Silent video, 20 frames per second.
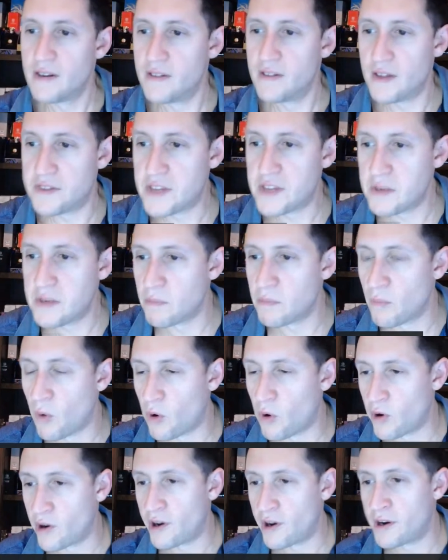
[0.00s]
Nothing
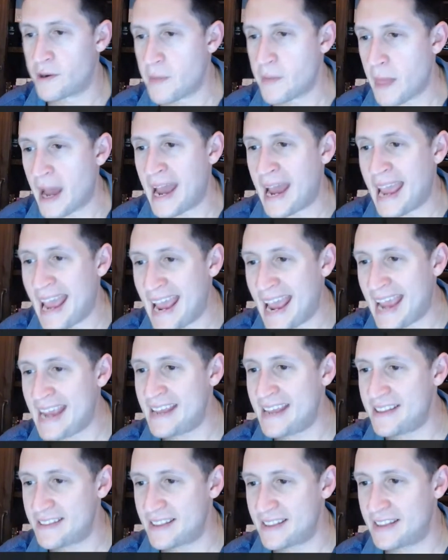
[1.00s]
more I
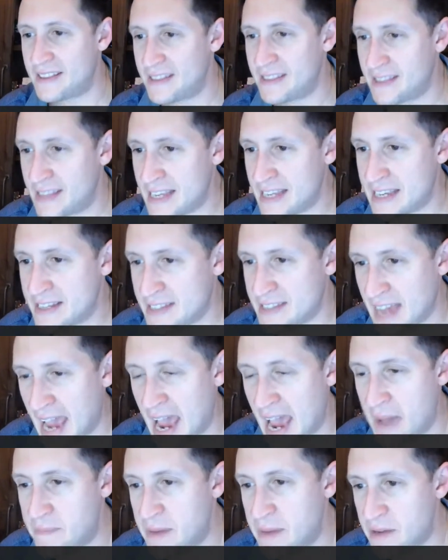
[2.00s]
hate than these
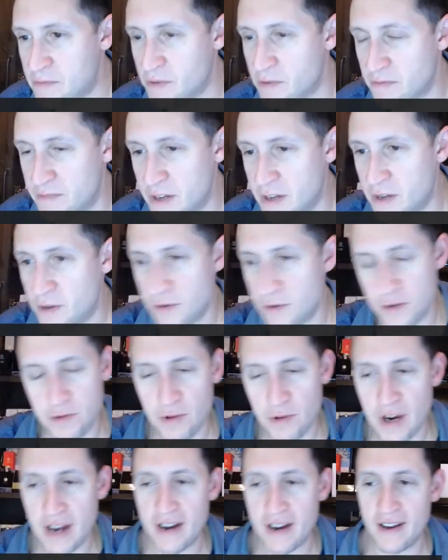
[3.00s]
happy reviews
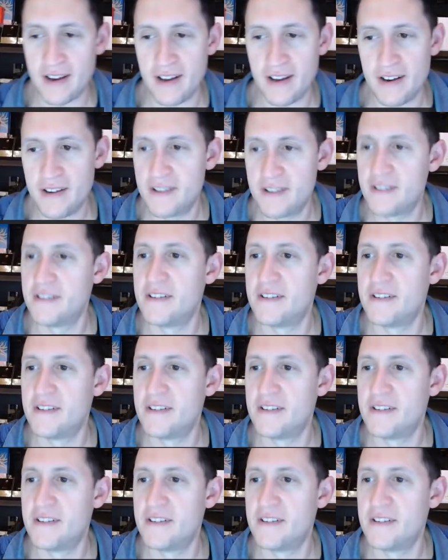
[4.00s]
right on.